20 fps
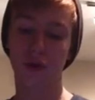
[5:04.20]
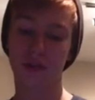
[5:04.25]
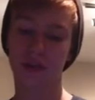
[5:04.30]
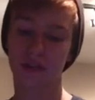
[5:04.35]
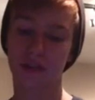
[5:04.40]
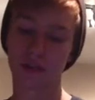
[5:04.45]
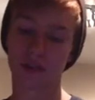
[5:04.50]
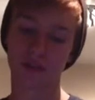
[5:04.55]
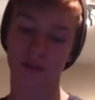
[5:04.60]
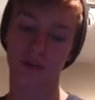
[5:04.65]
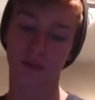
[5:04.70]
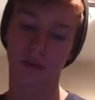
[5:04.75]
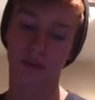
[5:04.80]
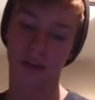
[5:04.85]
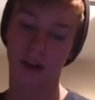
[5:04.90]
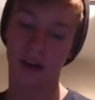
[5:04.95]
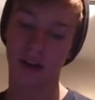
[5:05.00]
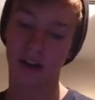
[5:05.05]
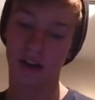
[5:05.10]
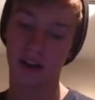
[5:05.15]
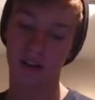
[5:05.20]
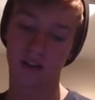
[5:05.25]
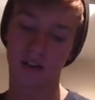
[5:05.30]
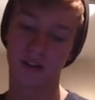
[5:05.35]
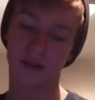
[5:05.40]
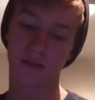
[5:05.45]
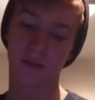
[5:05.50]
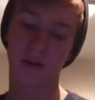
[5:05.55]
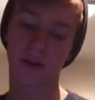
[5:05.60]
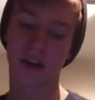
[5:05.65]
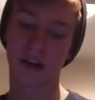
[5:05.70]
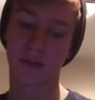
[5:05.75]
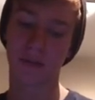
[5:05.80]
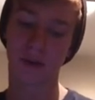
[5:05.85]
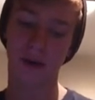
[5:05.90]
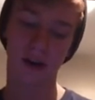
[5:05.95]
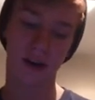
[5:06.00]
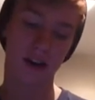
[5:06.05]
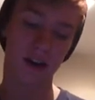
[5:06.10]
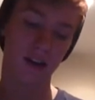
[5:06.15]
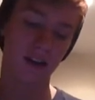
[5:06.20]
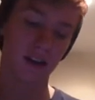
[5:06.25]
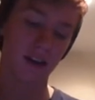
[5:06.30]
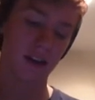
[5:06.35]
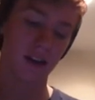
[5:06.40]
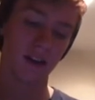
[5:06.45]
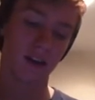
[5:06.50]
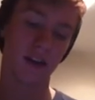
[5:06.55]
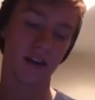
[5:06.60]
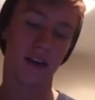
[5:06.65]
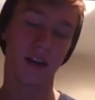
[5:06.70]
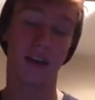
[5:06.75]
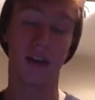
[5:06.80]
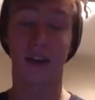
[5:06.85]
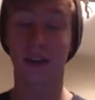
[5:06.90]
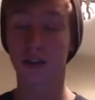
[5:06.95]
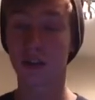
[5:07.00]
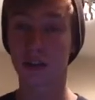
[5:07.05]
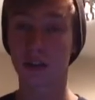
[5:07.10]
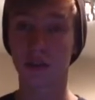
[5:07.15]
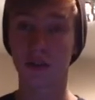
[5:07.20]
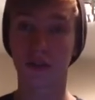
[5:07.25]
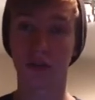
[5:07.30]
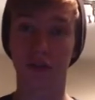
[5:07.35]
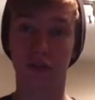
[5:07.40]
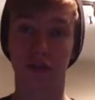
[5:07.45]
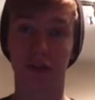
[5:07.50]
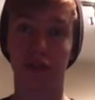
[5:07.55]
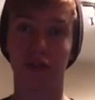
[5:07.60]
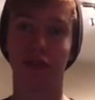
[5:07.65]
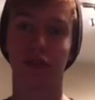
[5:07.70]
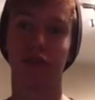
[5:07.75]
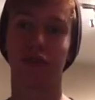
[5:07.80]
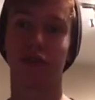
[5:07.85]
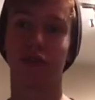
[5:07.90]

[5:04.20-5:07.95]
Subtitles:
students were caught smoking pot in an Igloo, students